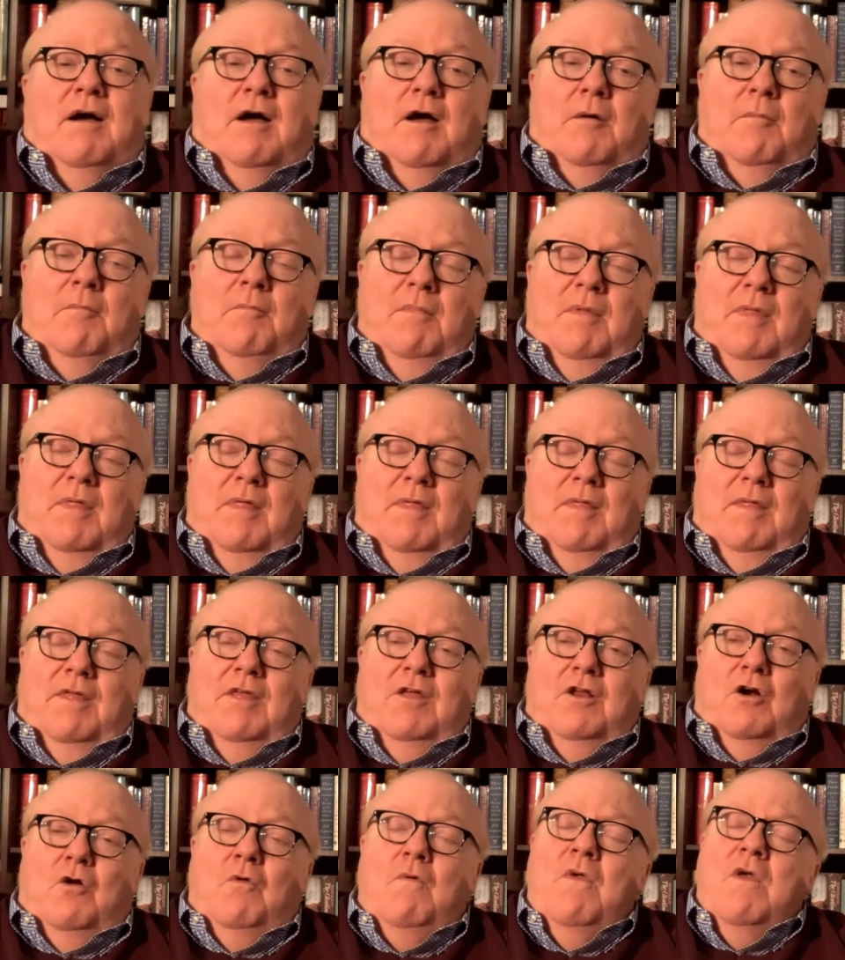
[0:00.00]
Um,
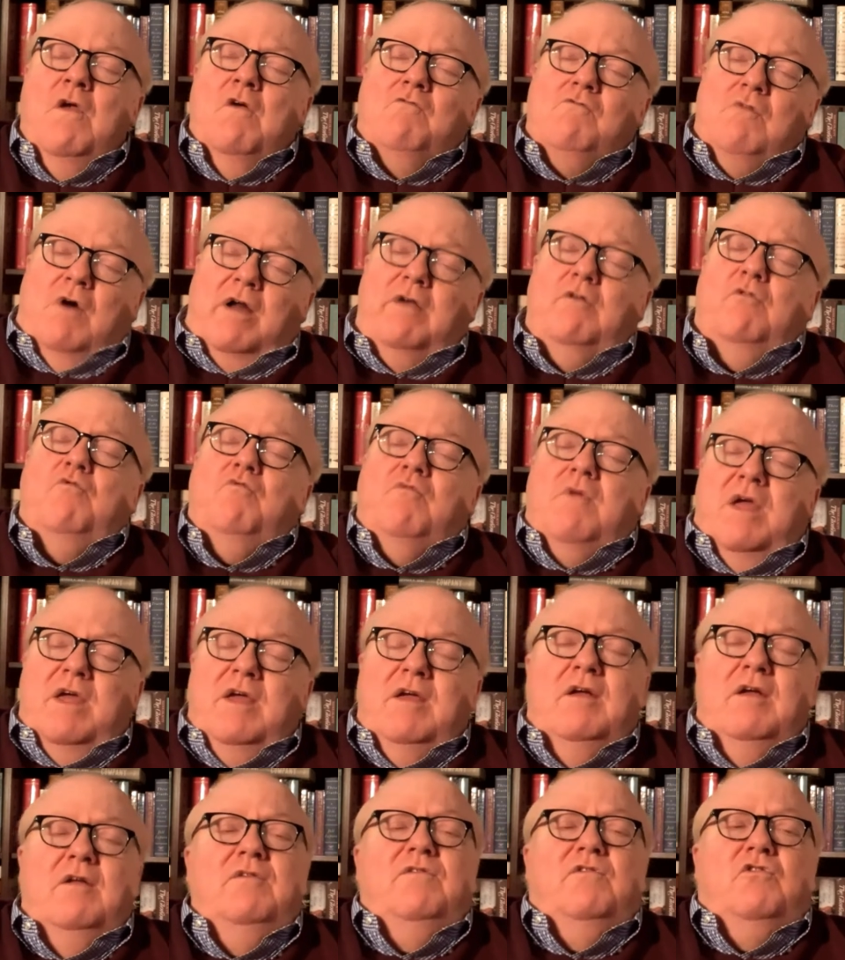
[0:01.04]
you know, Ronald
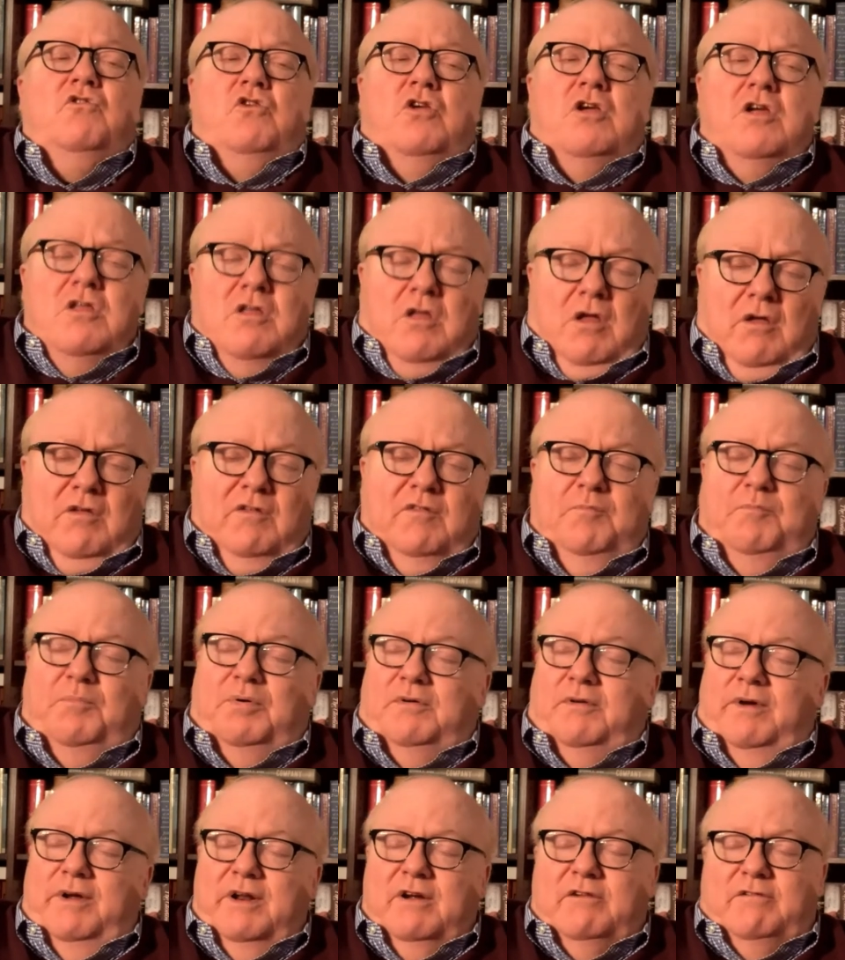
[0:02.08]
Reagan's genius
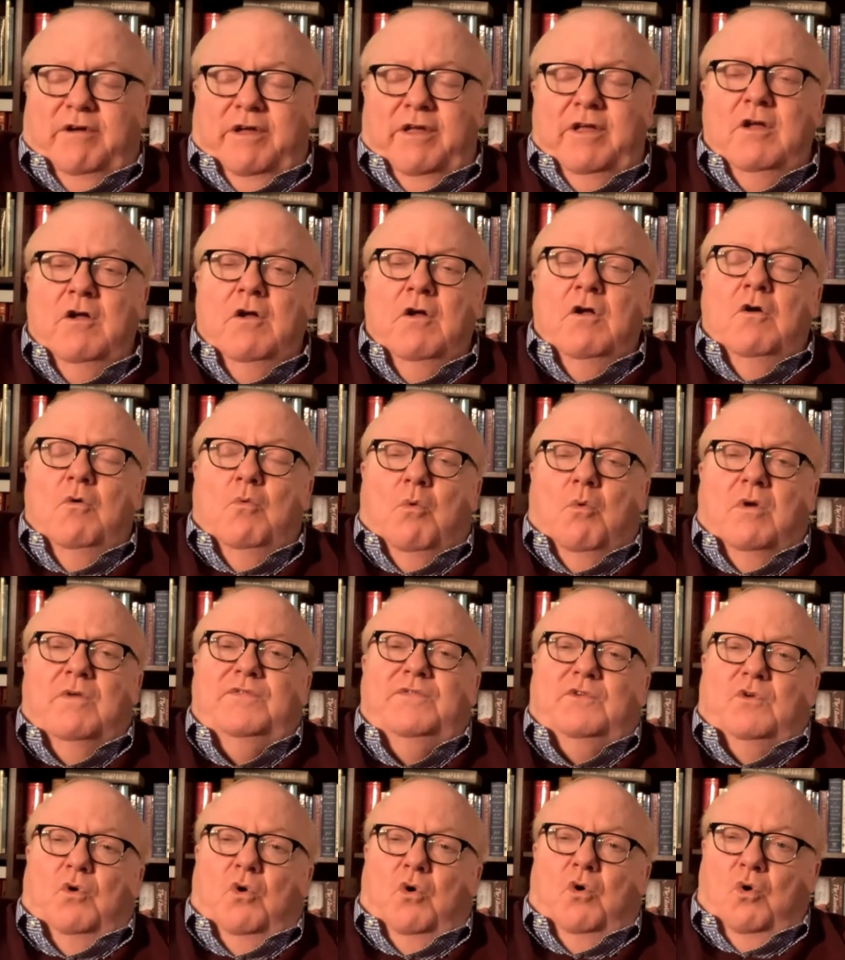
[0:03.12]
politically
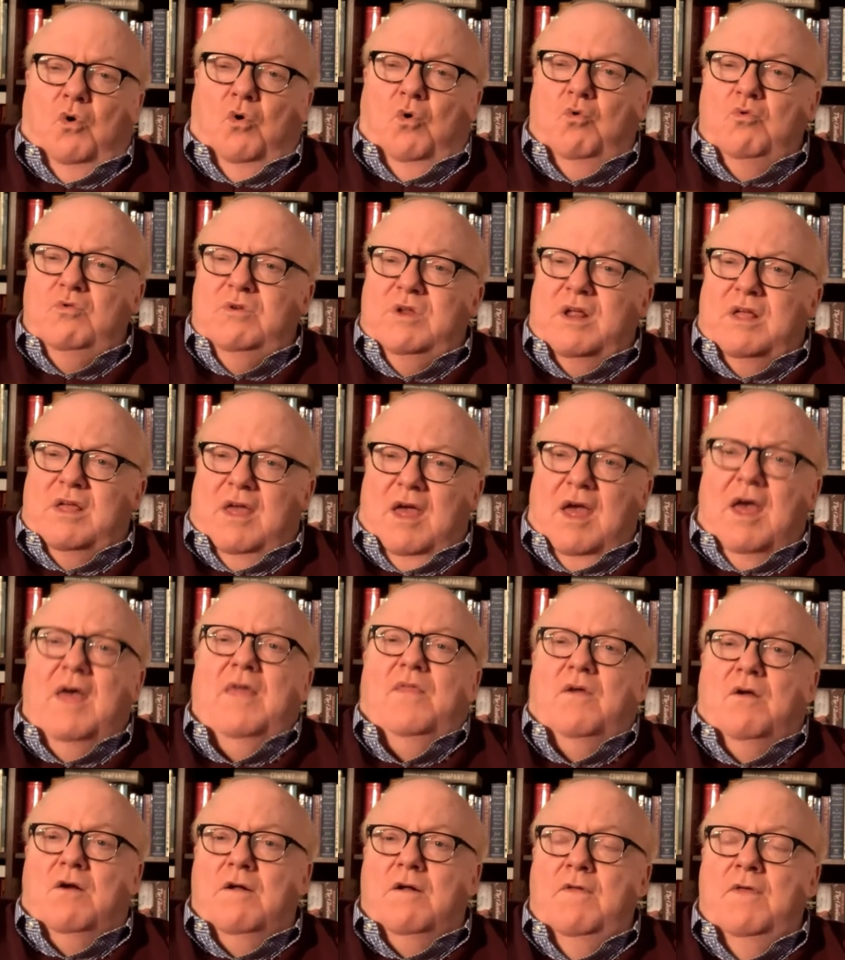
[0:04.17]
was to hold
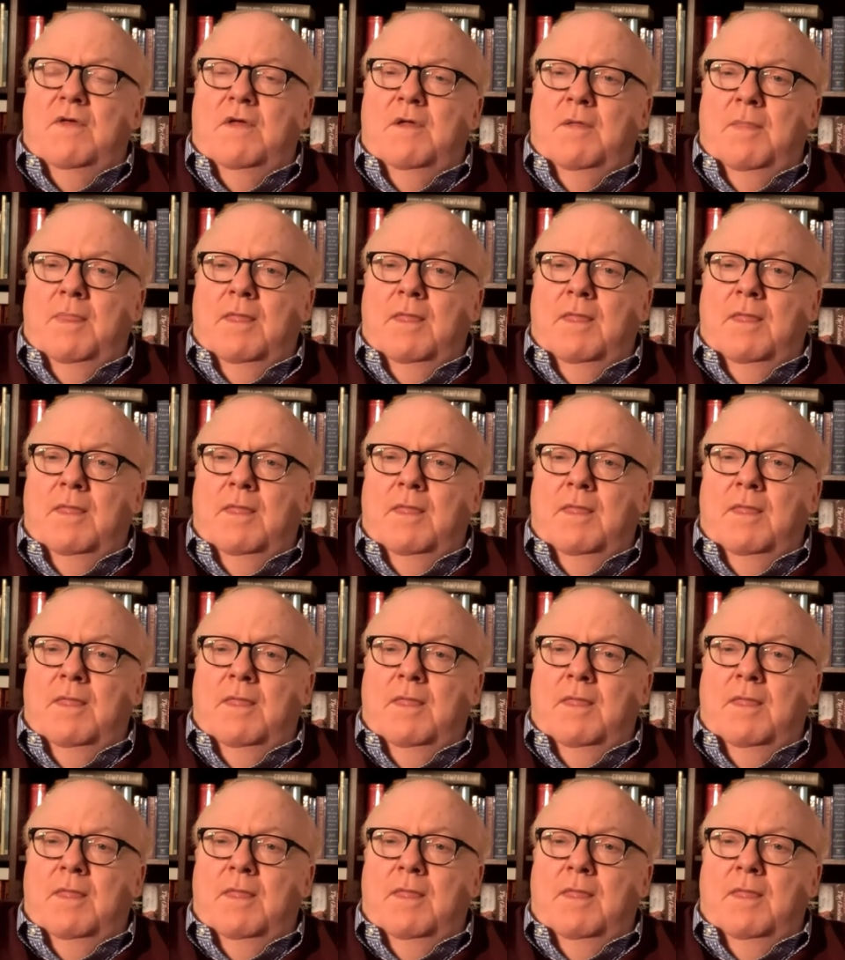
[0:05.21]
together